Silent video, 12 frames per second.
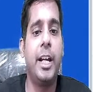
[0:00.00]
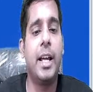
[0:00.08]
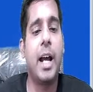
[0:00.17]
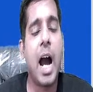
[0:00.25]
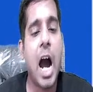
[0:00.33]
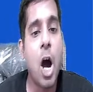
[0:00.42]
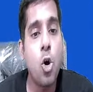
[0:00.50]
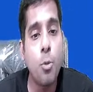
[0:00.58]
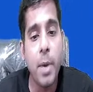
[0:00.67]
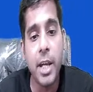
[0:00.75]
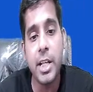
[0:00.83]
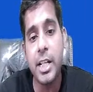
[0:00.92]
how
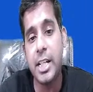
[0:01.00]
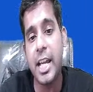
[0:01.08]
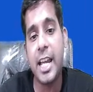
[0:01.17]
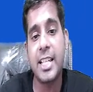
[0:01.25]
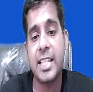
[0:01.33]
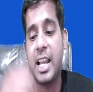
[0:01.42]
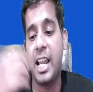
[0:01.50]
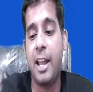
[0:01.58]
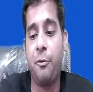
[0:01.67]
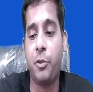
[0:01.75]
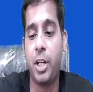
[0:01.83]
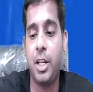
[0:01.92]
many days
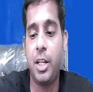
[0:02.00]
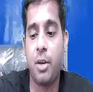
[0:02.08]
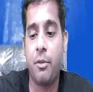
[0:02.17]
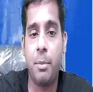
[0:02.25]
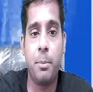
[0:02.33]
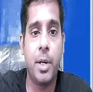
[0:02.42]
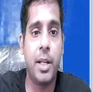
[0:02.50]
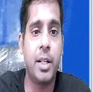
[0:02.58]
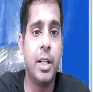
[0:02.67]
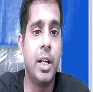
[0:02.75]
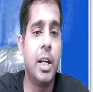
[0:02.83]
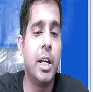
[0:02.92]
left in November?
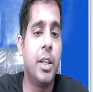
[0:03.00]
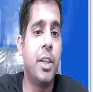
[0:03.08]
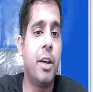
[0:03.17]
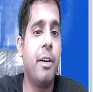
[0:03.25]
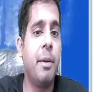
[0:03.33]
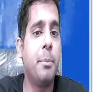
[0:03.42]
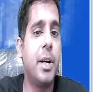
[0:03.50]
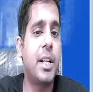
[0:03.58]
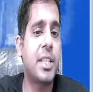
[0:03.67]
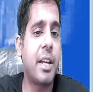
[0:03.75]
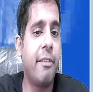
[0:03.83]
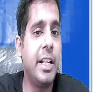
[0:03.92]
November
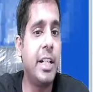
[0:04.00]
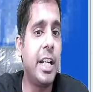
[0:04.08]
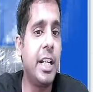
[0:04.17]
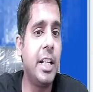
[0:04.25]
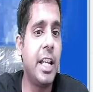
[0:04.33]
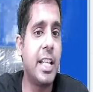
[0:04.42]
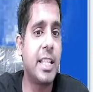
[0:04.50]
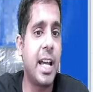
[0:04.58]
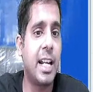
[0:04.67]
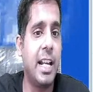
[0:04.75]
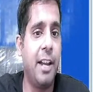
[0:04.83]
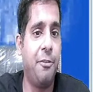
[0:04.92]
17 days
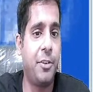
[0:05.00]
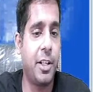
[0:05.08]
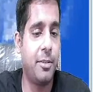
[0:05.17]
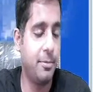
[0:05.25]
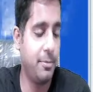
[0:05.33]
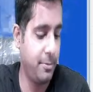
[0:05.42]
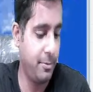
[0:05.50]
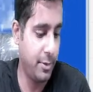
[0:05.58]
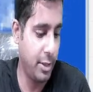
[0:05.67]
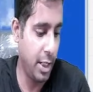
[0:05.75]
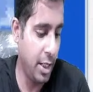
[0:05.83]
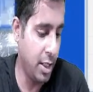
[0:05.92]
are left.
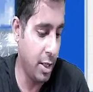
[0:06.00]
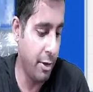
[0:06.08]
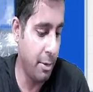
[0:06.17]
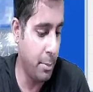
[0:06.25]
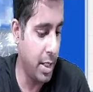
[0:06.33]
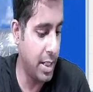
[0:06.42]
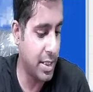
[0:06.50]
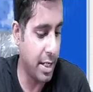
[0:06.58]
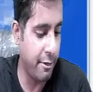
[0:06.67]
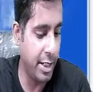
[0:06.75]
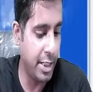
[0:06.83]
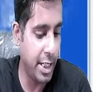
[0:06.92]
In November
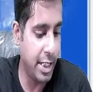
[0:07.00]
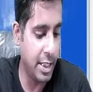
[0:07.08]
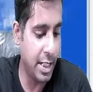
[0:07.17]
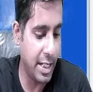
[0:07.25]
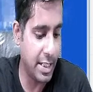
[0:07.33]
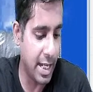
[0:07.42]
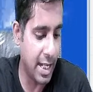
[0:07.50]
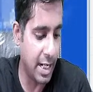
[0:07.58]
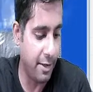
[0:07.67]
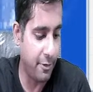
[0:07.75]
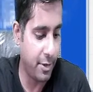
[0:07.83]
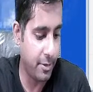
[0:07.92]
17 days are
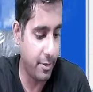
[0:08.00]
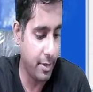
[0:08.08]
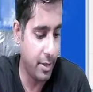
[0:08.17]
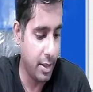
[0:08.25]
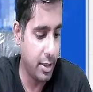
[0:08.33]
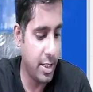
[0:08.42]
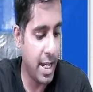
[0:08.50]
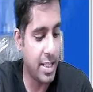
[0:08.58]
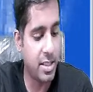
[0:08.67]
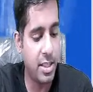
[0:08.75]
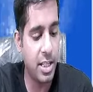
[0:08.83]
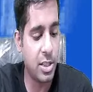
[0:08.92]
left.
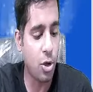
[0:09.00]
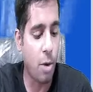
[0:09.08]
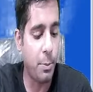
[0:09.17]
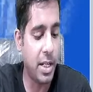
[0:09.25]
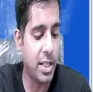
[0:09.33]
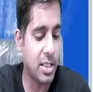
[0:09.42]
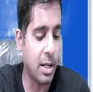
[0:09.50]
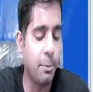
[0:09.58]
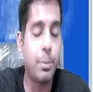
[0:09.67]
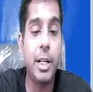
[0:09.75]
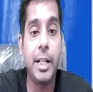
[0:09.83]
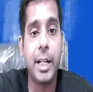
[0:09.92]
Yes, this topic is
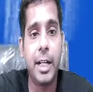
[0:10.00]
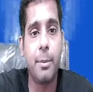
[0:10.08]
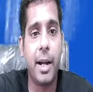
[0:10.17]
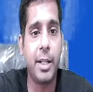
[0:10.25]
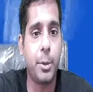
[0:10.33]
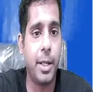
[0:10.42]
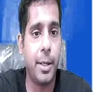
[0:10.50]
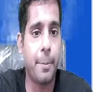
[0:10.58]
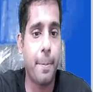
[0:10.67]
completed by today.